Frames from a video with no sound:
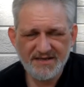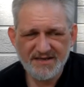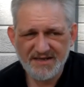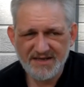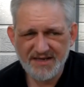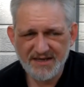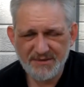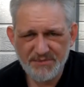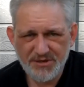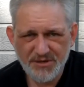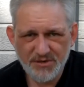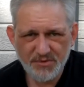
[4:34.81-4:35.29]

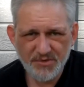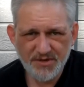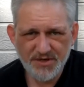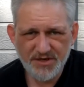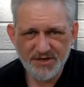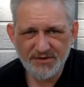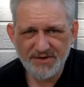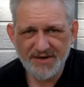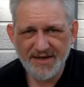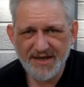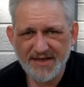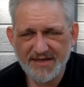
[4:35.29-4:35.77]
Let me know where
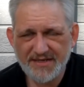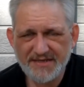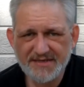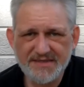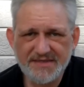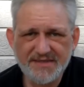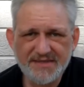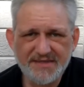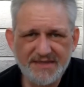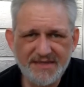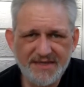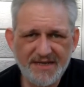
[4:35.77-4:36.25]
you're
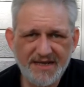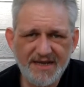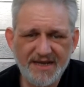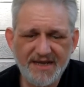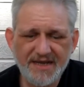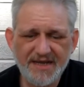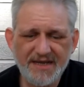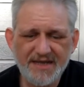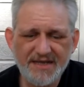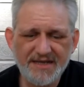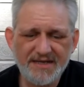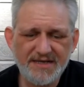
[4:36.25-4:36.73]
at.
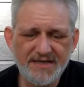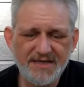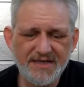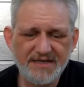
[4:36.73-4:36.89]
And